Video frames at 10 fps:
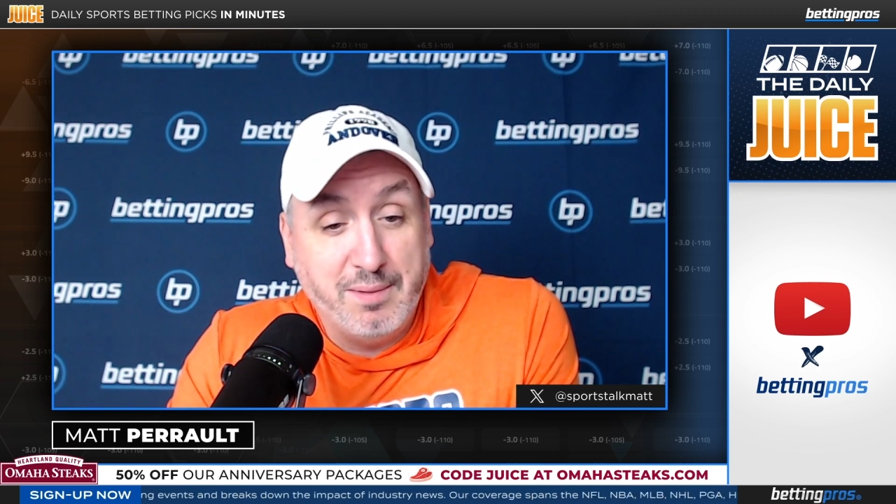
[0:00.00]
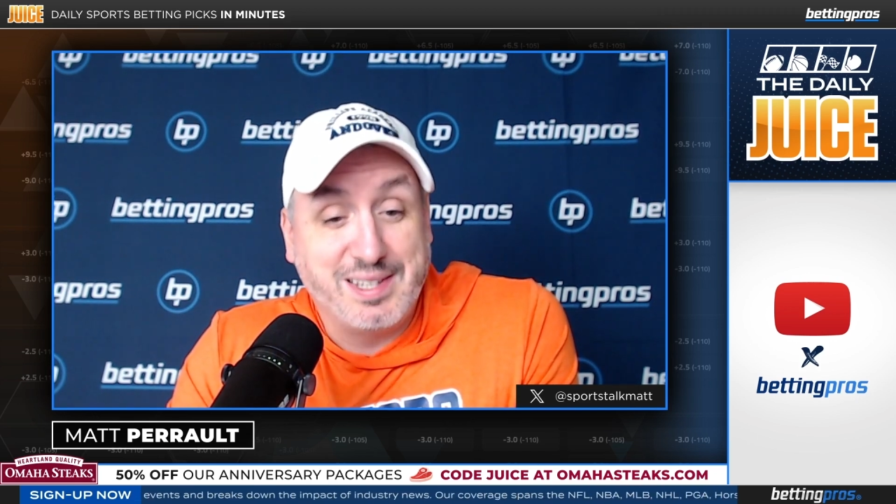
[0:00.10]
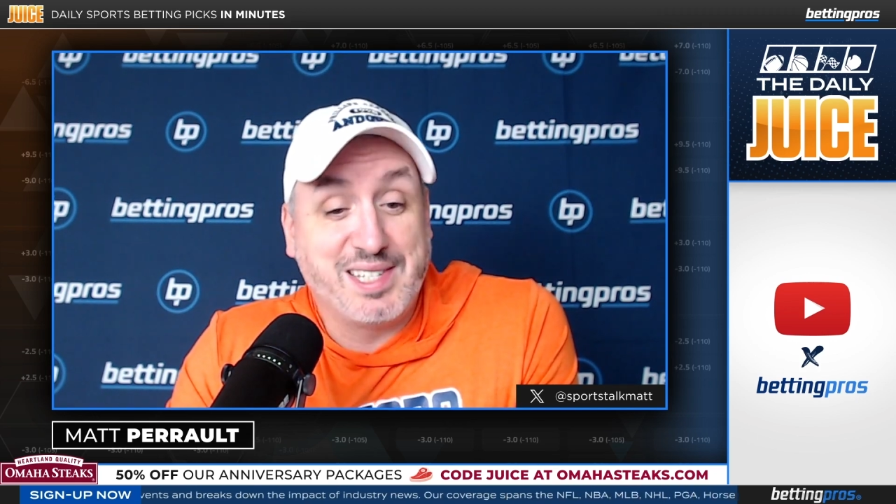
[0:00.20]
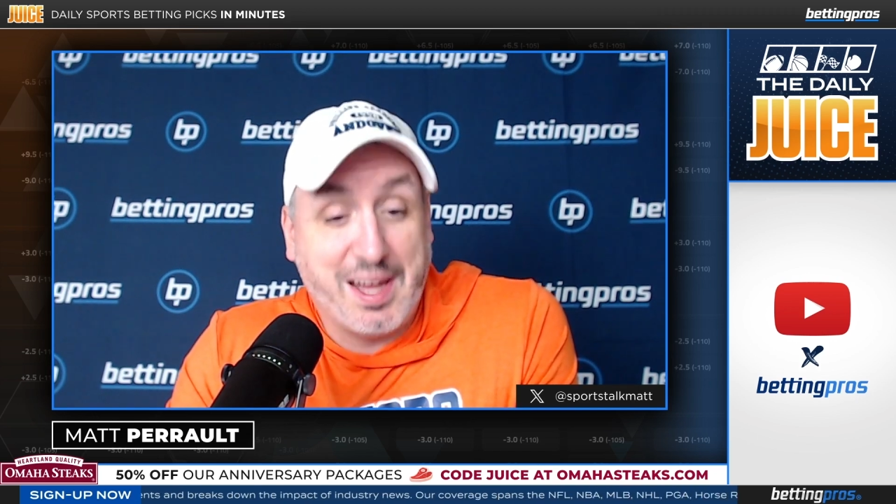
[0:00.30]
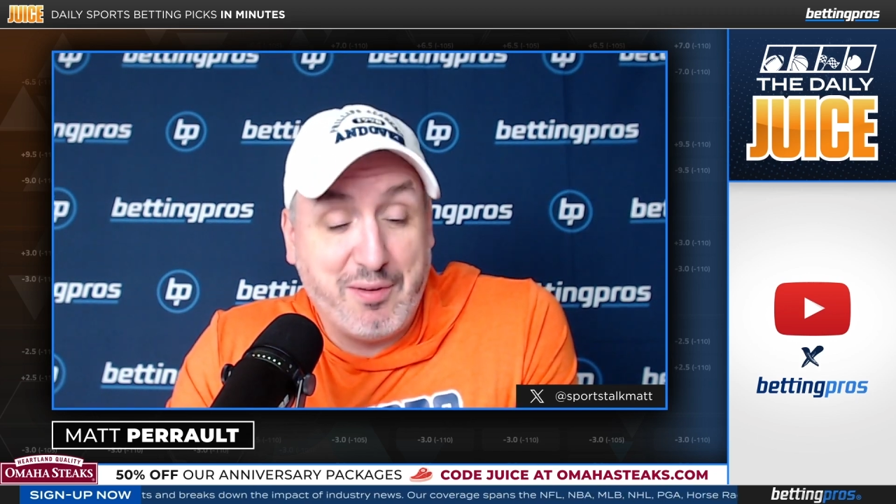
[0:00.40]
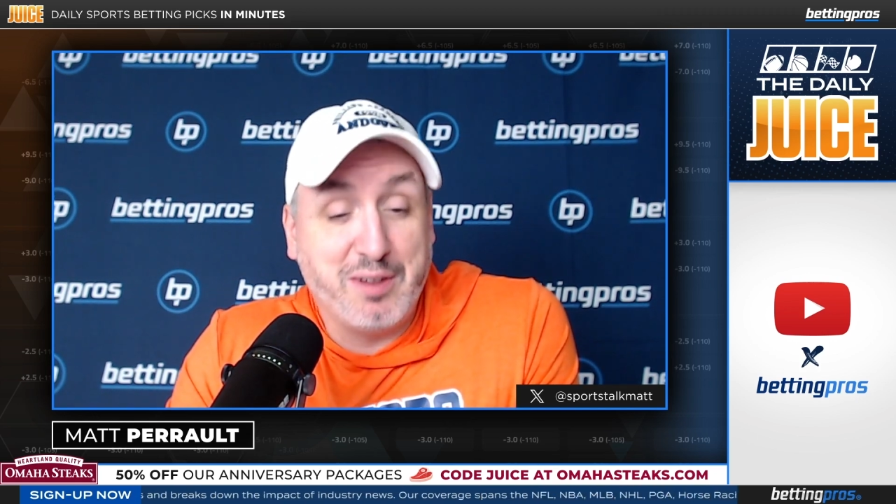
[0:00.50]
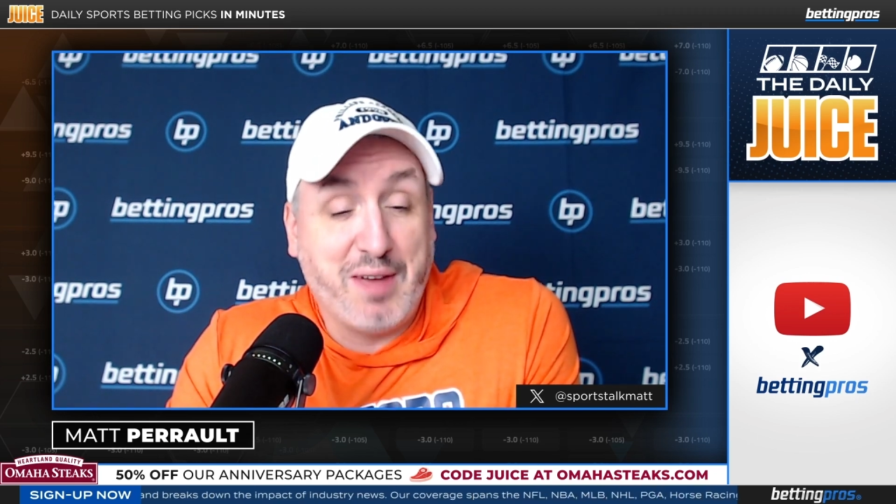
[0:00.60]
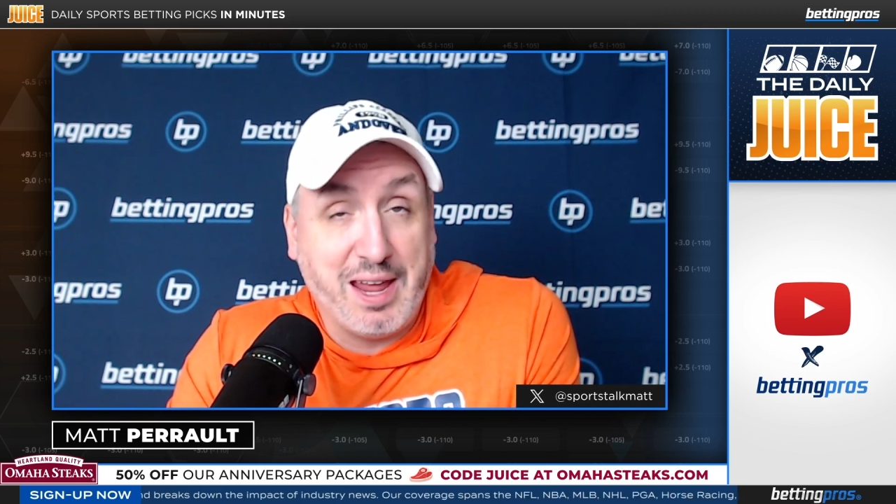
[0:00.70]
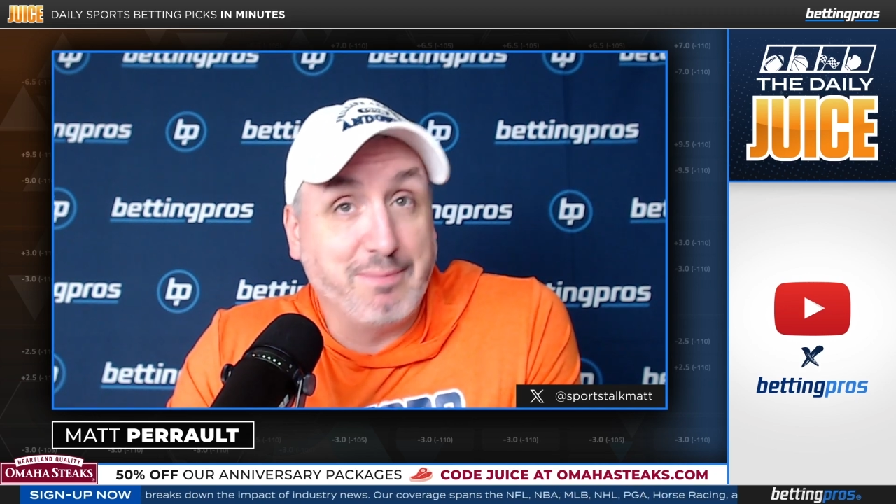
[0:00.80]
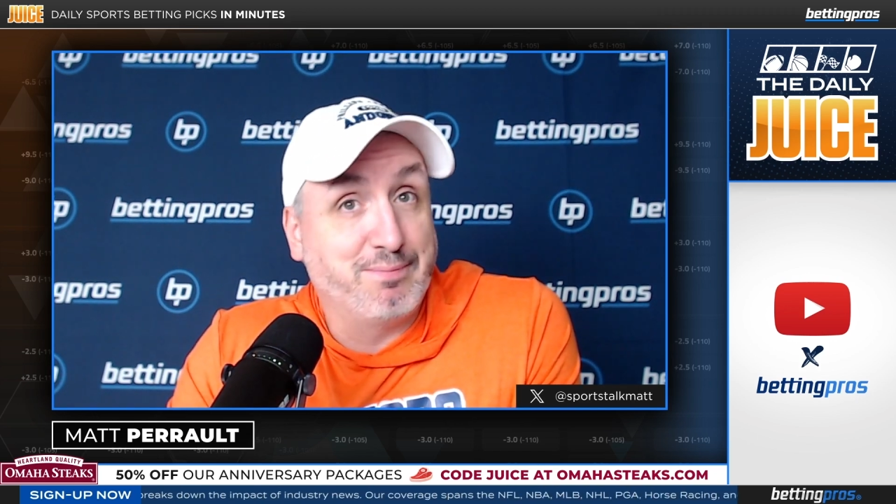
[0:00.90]
7 of
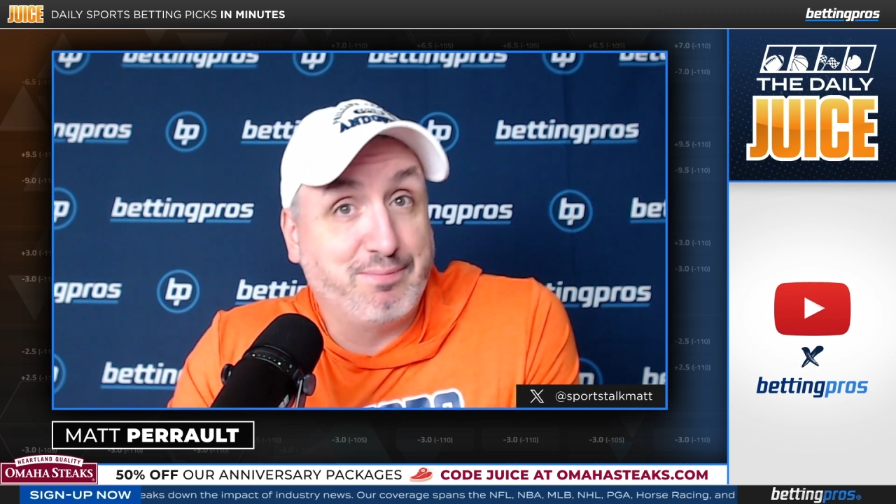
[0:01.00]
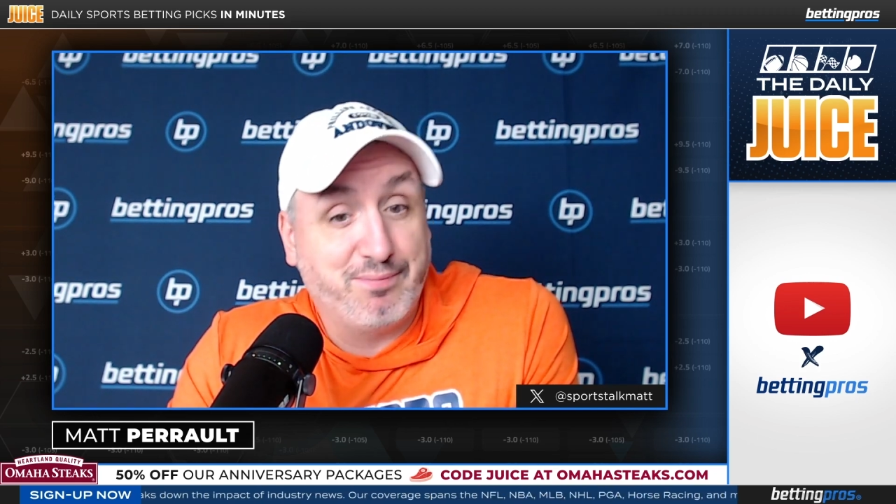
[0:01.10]
8